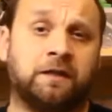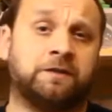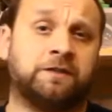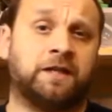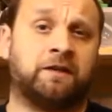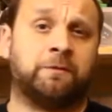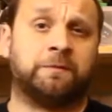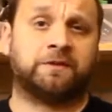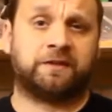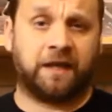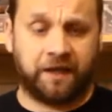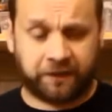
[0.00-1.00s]
engineering
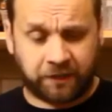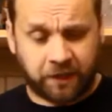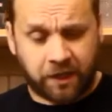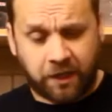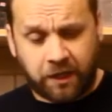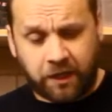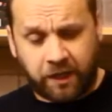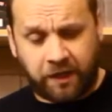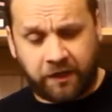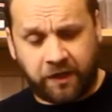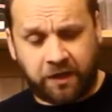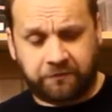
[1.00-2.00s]
mistake in
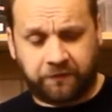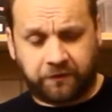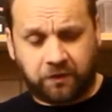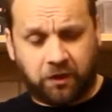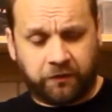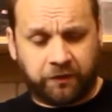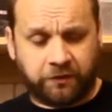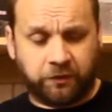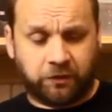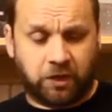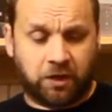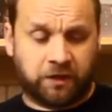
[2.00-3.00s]
that I forgot that you
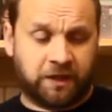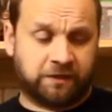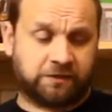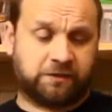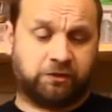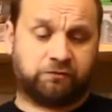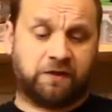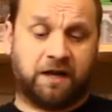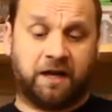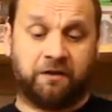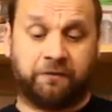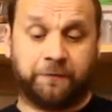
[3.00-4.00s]
can't actually
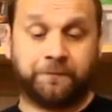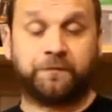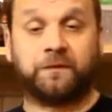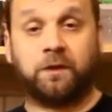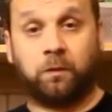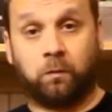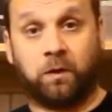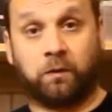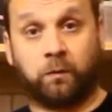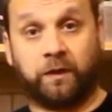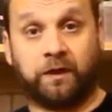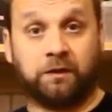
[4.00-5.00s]
drive
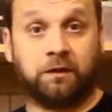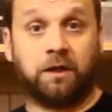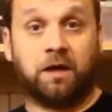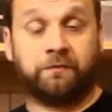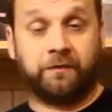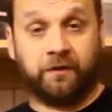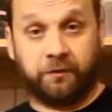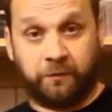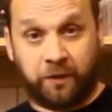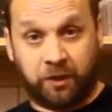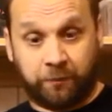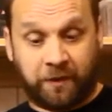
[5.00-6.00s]
one wheel off another
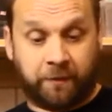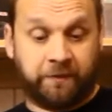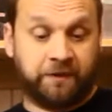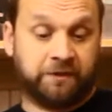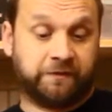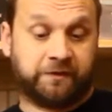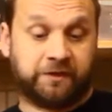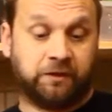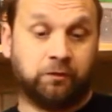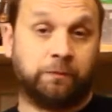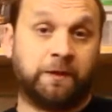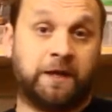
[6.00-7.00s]
wheel by means of a
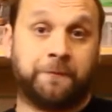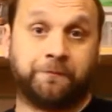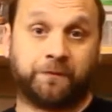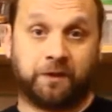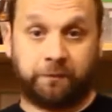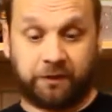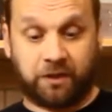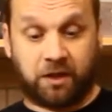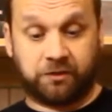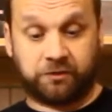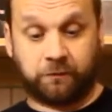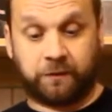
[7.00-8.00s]
single beam,
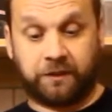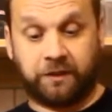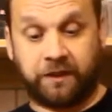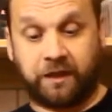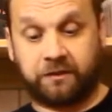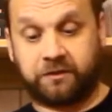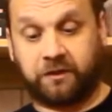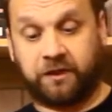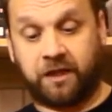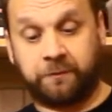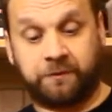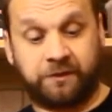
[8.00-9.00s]
because when you get to the
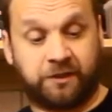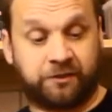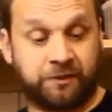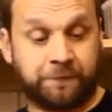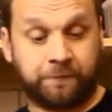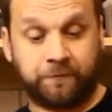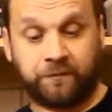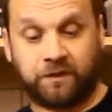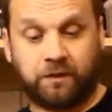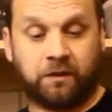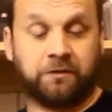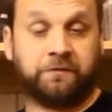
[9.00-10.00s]
end position
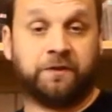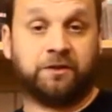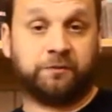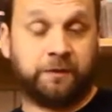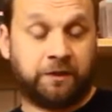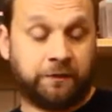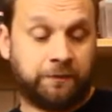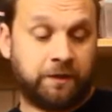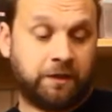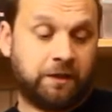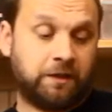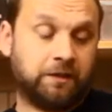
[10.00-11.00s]
on the first wheel,
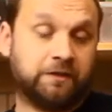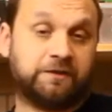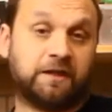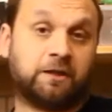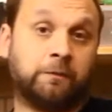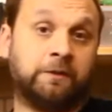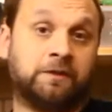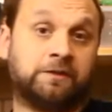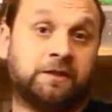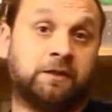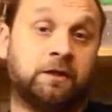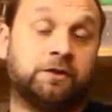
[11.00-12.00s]
the second wheel has
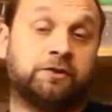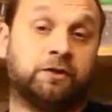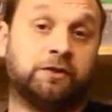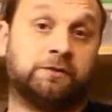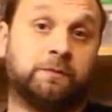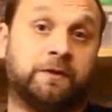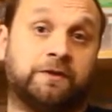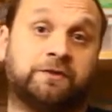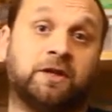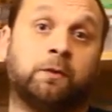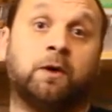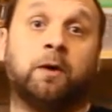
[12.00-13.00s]
then got a choice whether to
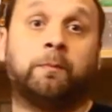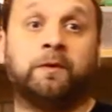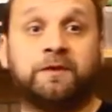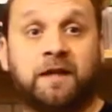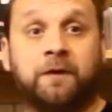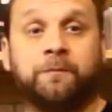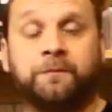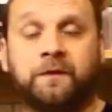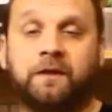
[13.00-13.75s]
go up or down,